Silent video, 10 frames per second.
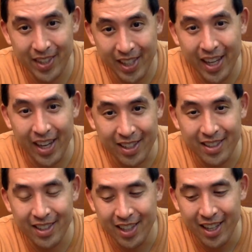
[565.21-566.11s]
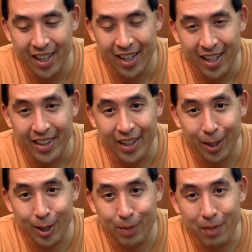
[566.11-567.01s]
Yeah, they
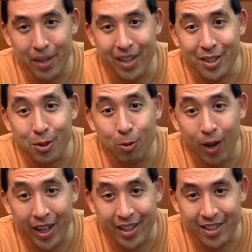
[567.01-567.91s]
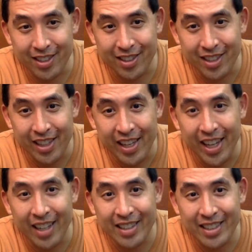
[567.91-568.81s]
lost my baggage twice
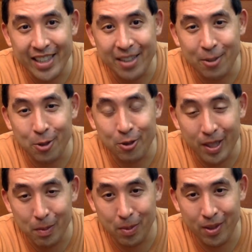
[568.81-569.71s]
in a single trip.